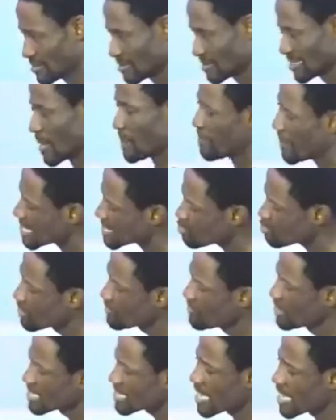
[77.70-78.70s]
The person will
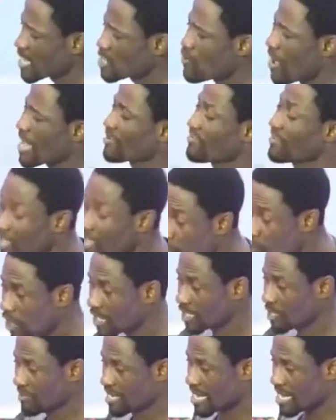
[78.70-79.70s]
even say, you are even
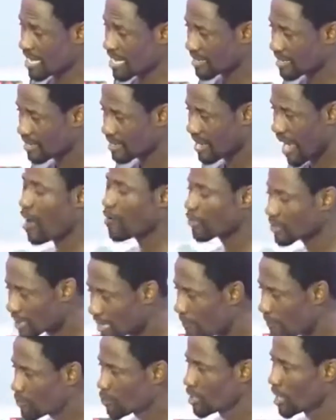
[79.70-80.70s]
insulting me again. I'll
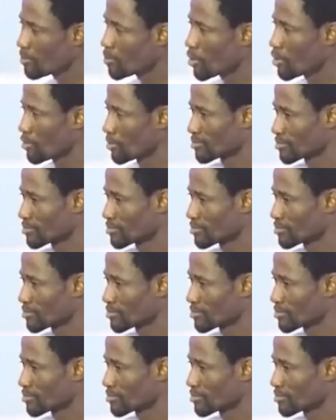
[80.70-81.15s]
slap you them all.